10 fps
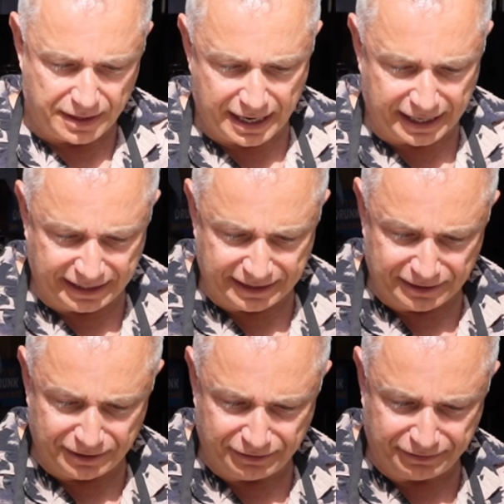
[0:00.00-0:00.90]
They
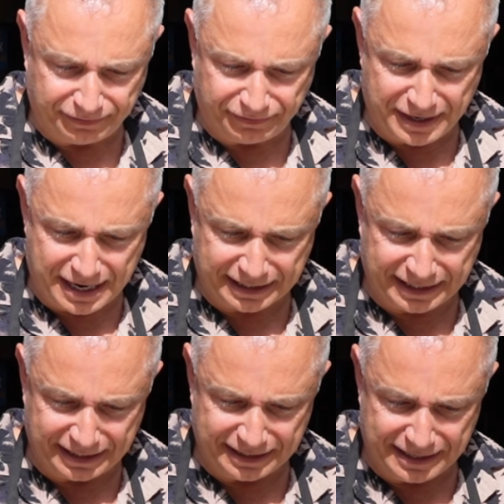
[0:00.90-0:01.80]
look
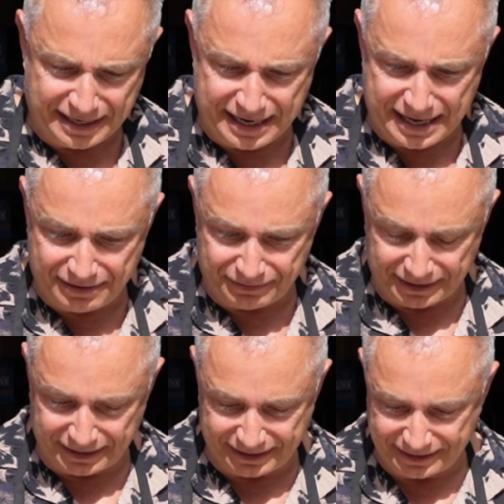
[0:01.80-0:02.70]
fucking
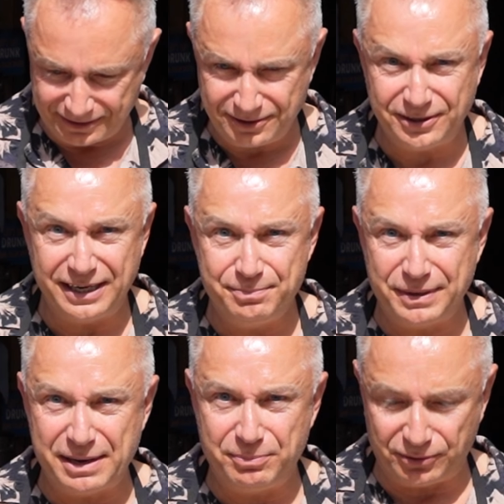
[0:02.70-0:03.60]
lovely. Look at them
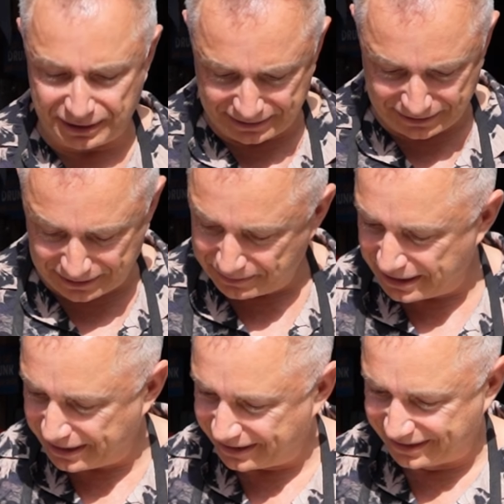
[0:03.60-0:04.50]
bad boys. Do you know
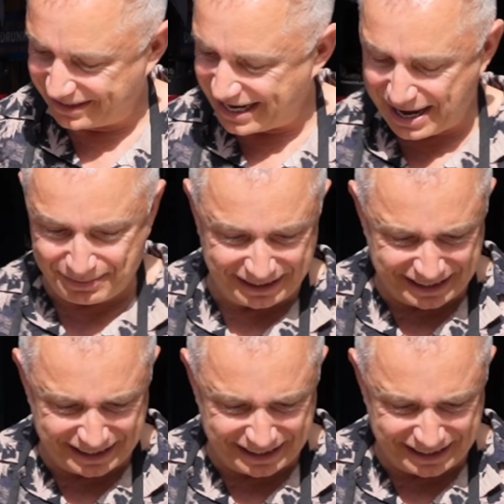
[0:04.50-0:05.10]
what I mean? Happy